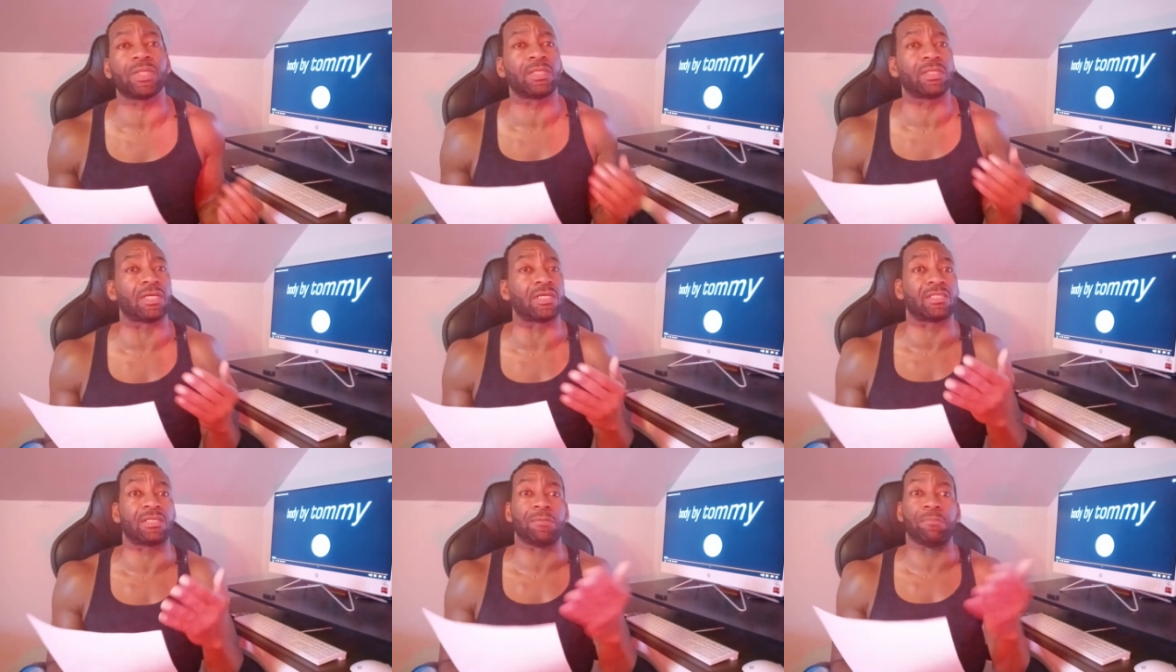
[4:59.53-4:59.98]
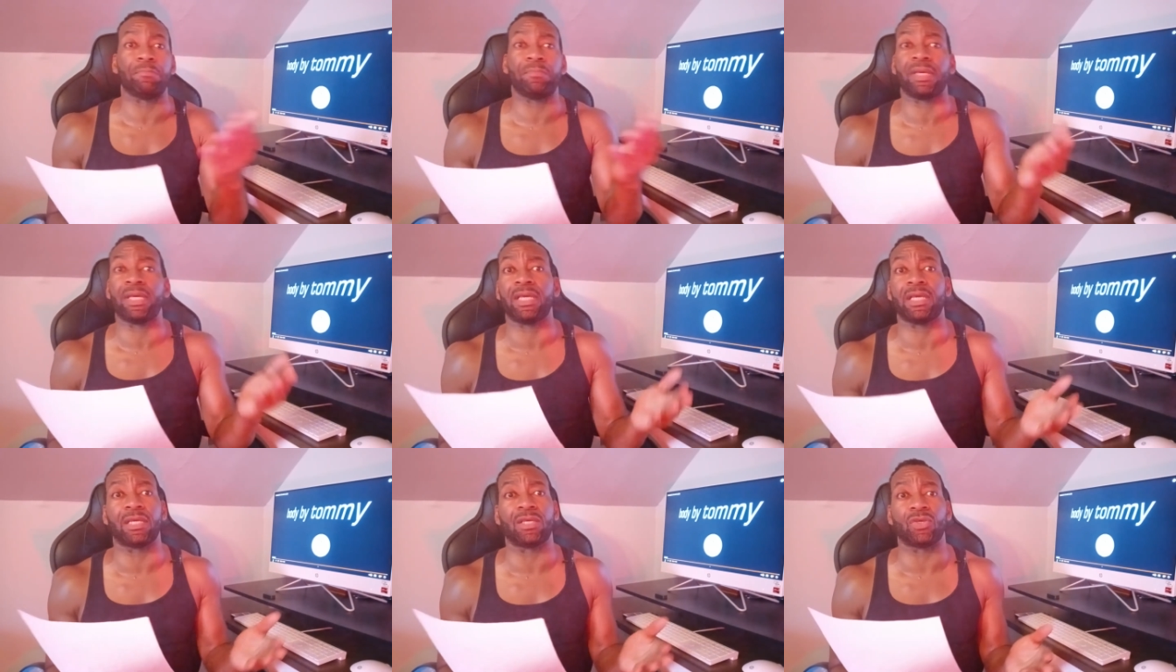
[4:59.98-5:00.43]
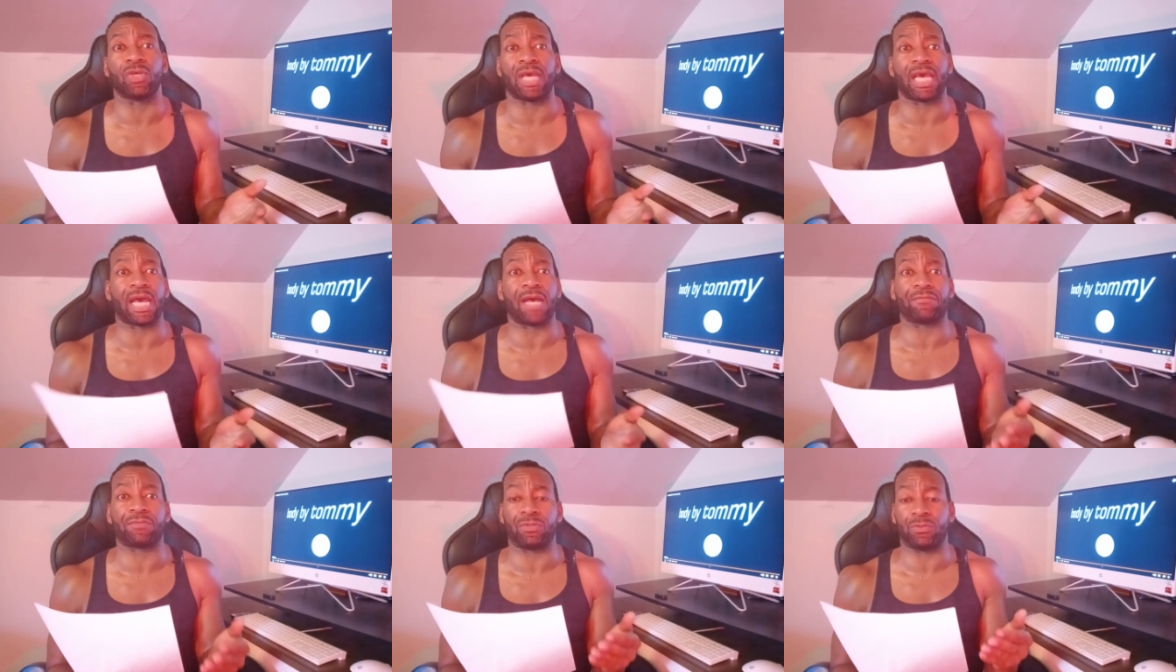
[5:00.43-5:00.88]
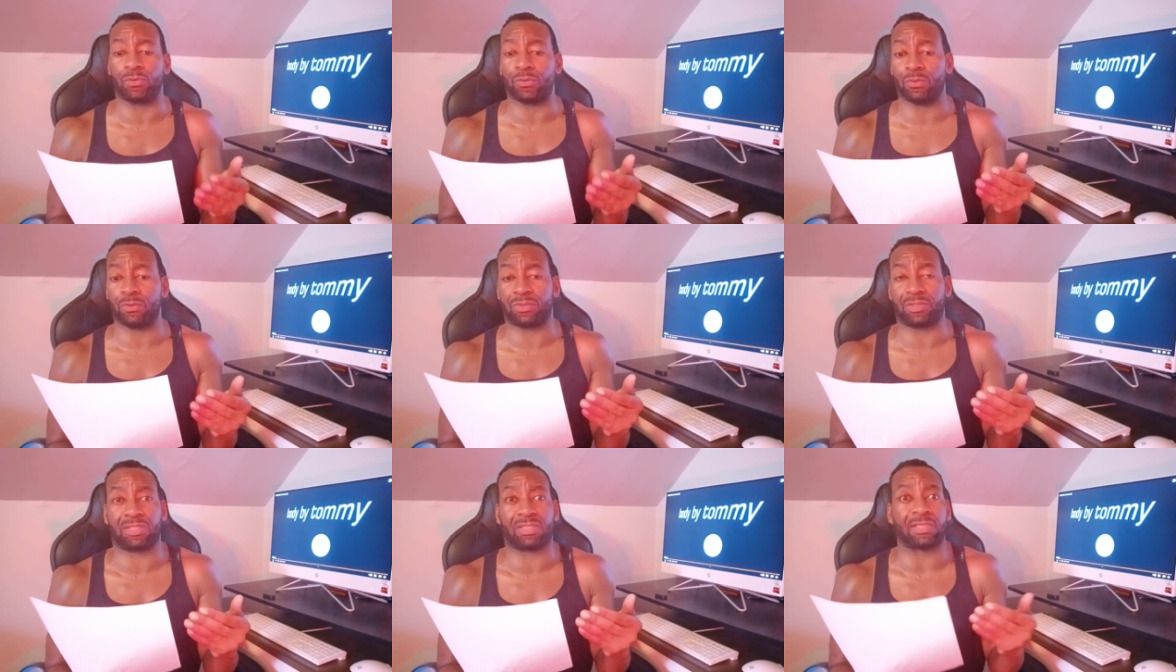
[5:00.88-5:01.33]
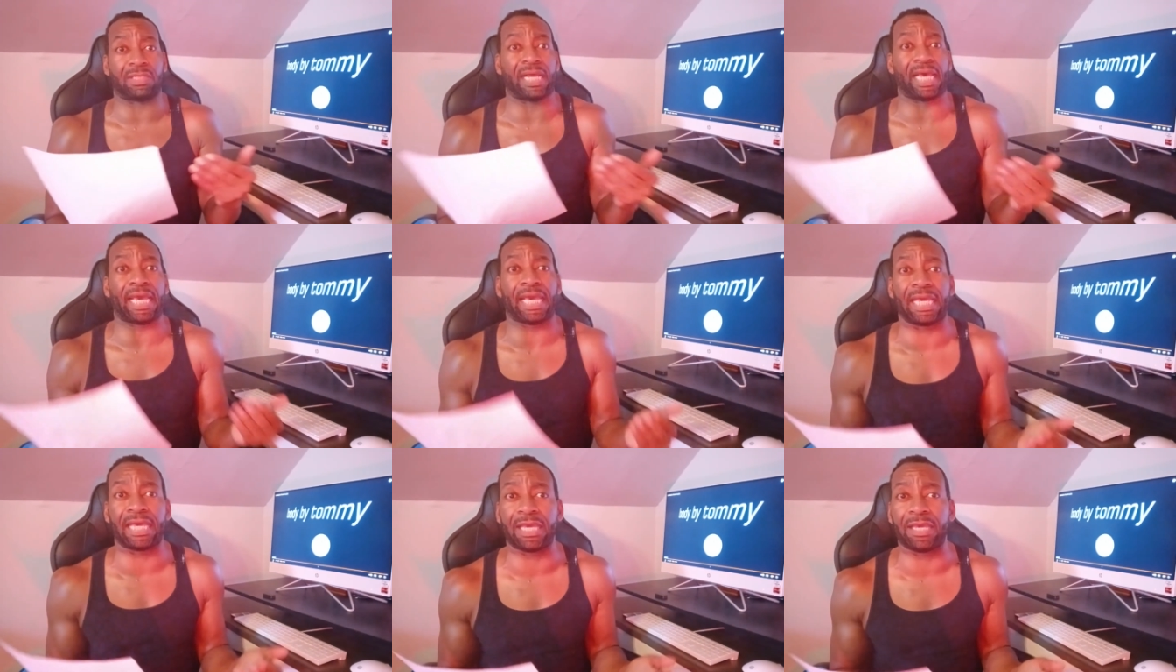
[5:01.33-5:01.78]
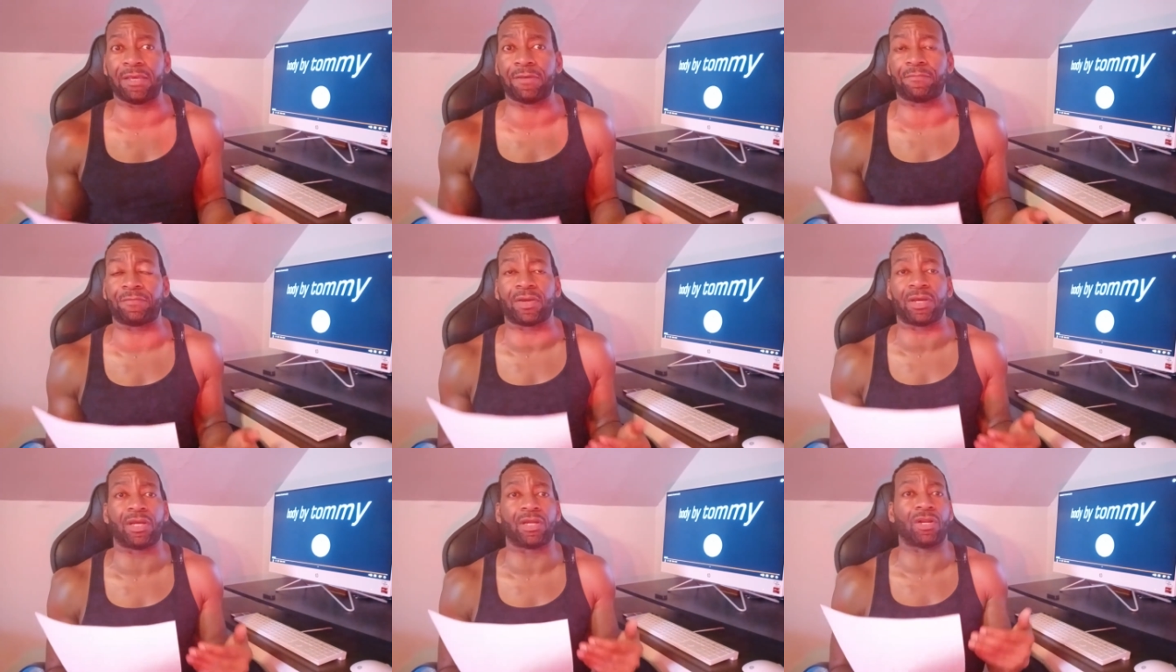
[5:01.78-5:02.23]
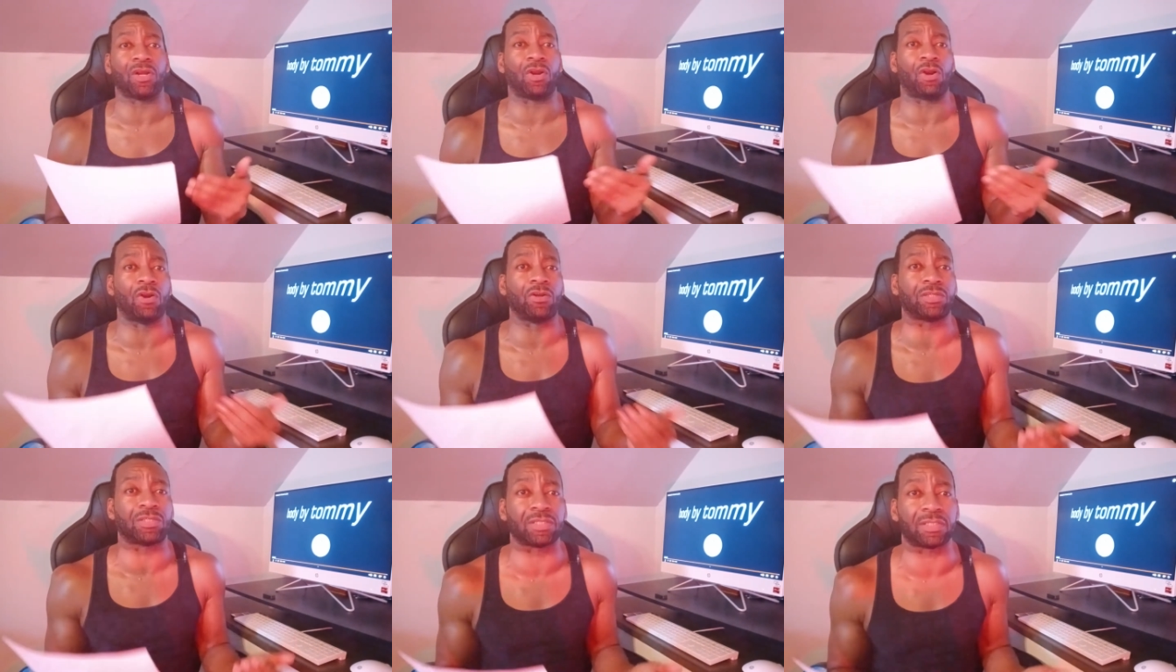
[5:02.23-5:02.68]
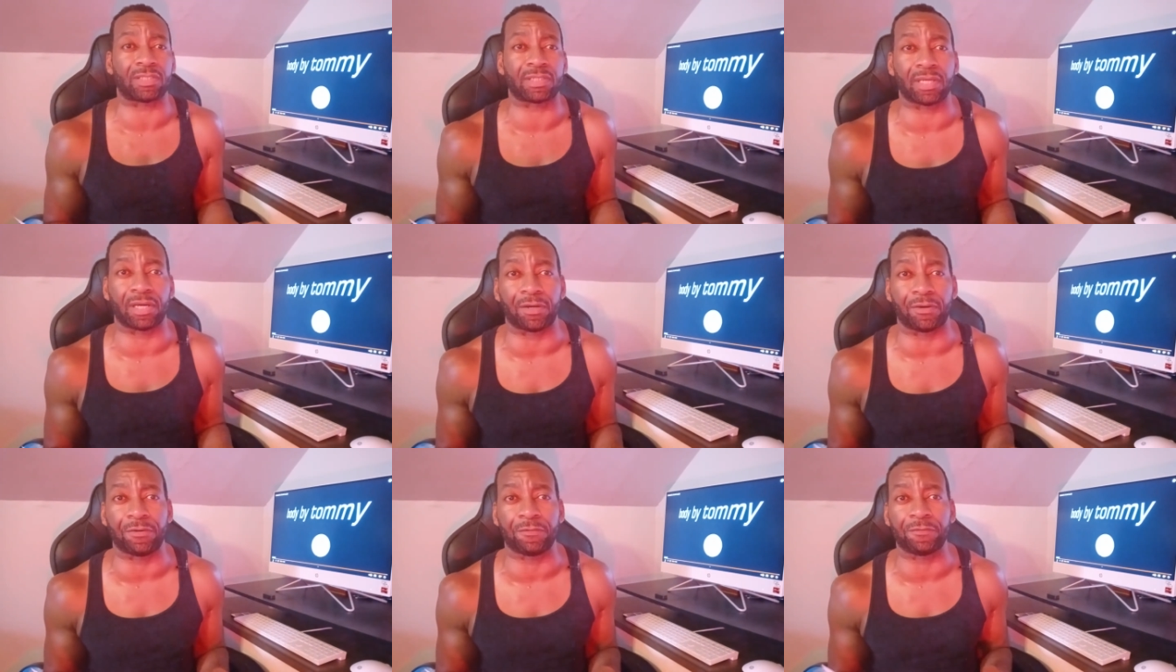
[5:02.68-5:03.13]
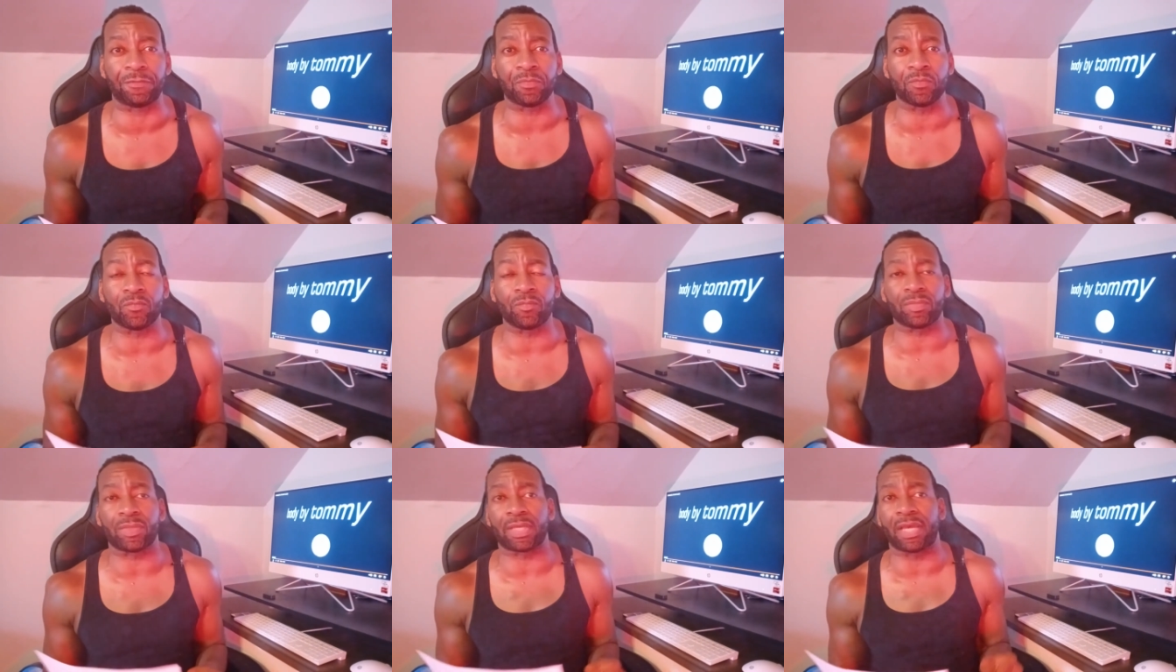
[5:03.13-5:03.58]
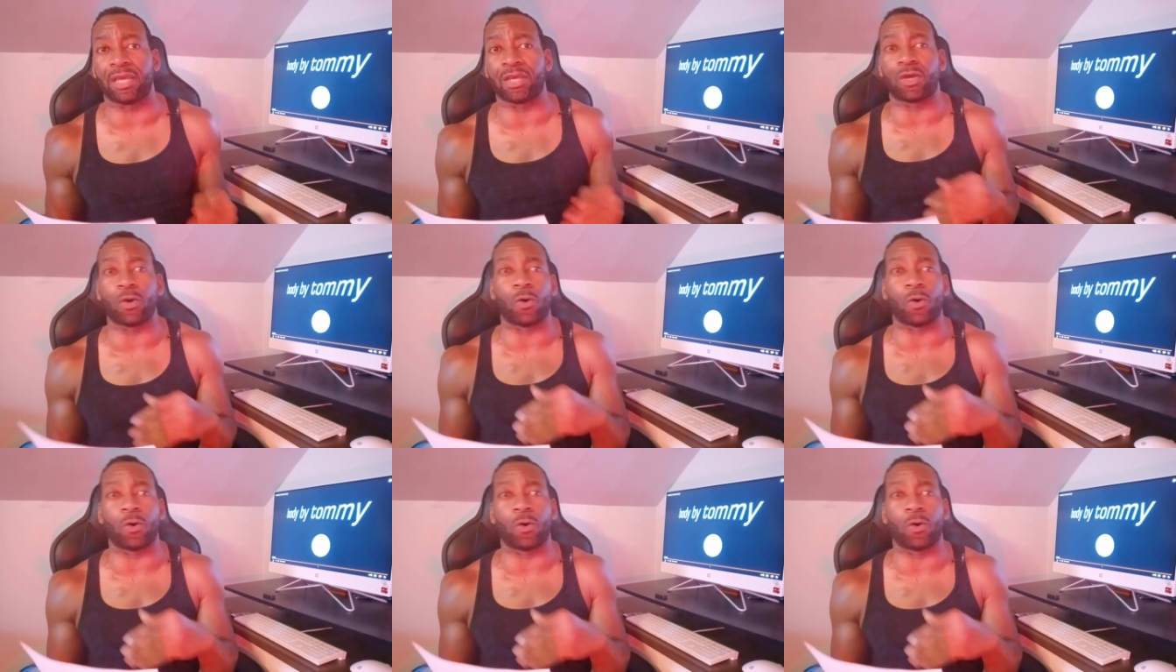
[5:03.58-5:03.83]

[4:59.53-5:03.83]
Doesn't mean you have to slave and hurt yourself and